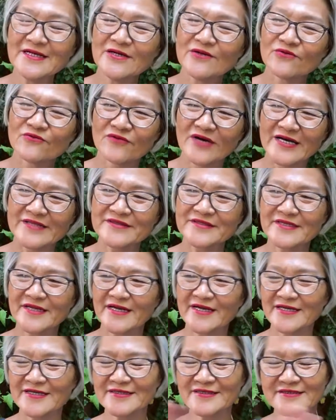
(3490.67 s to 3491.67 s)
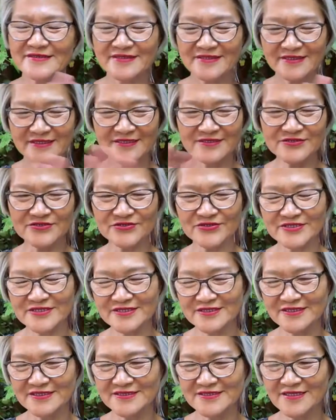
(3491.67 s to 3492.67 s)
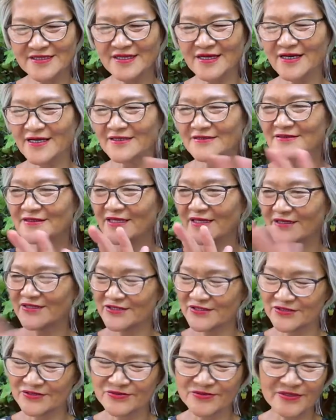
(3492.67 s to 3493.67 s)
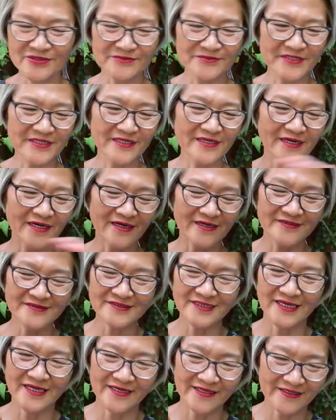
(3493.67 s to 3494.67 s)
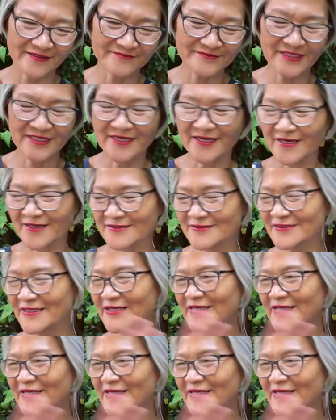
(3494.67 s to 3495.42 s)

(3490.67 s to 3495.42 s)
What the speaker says: One day the interest is gone, you will be gone, I am gone,